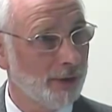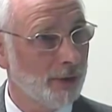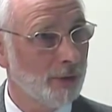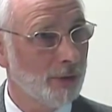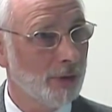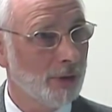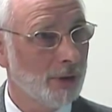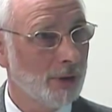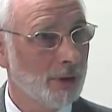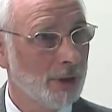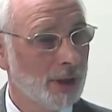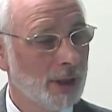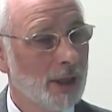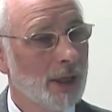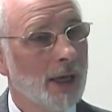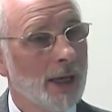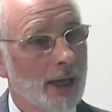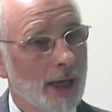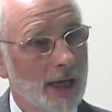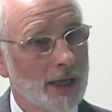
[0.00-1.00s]
view,
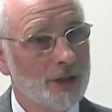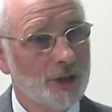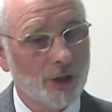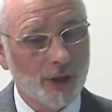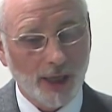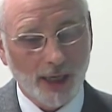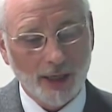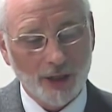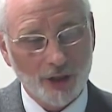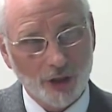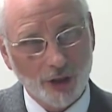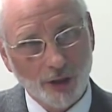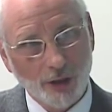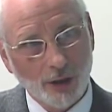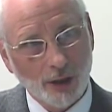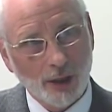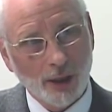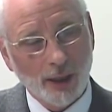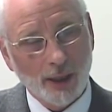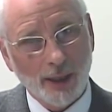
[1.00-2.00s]
education
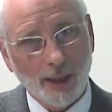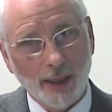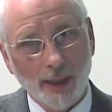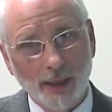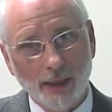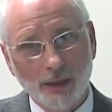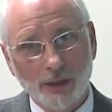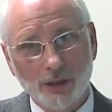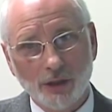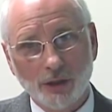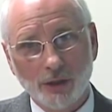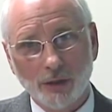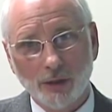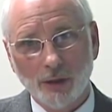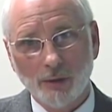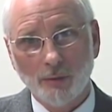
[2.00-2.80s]
is